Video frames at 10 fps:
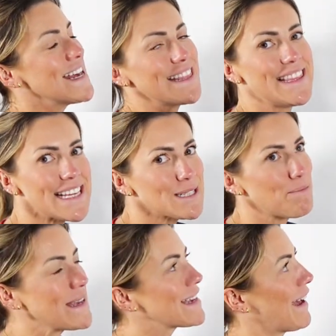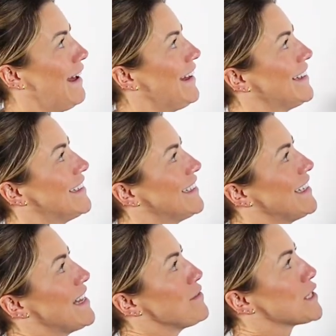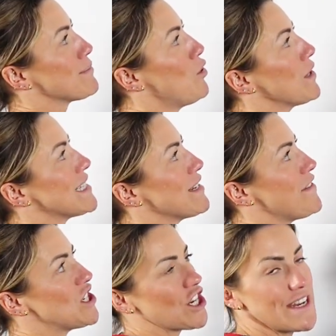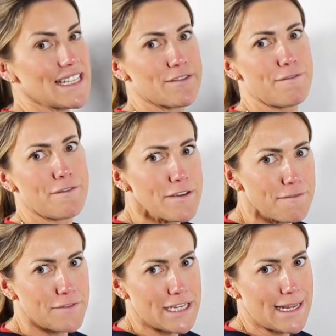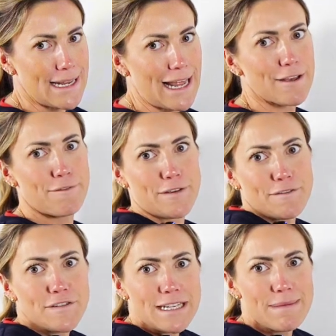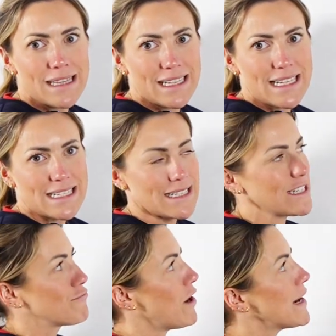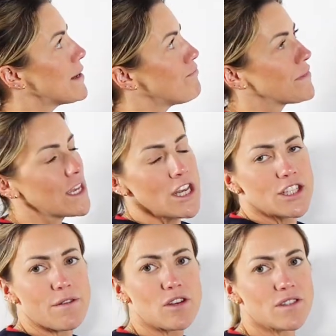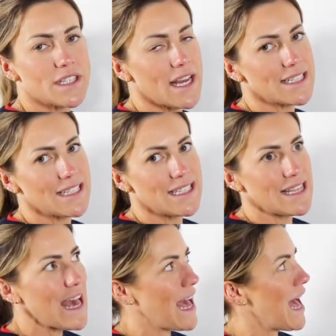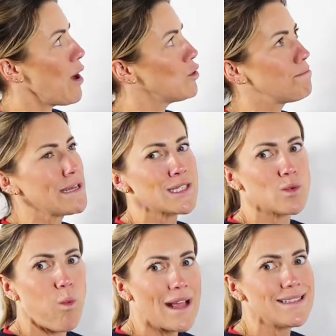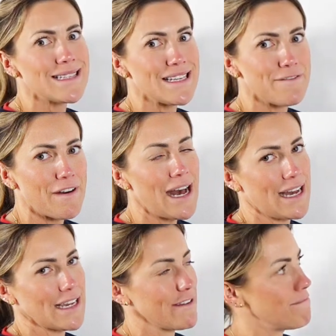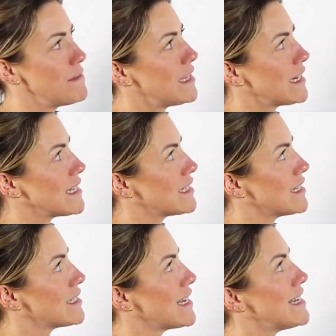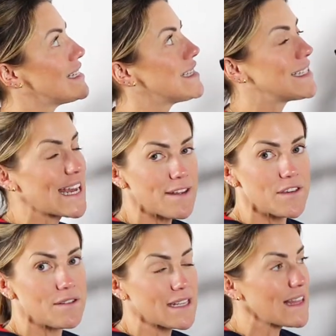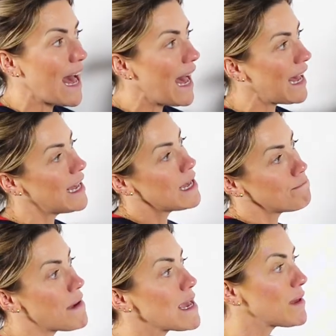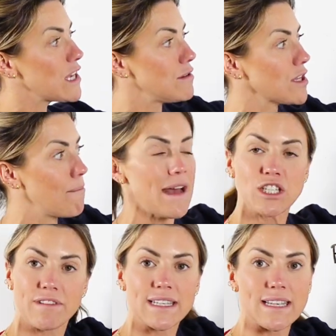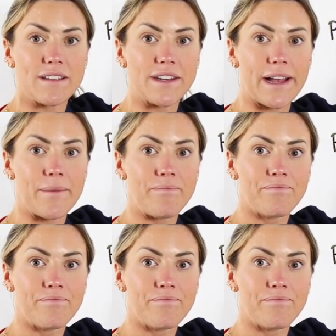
This beaker, the smallest division is 50, like 50 milliliters, right? So the uncertainty there would be 25 milliliters. Instead of using that, maybe use our measuring cylinder.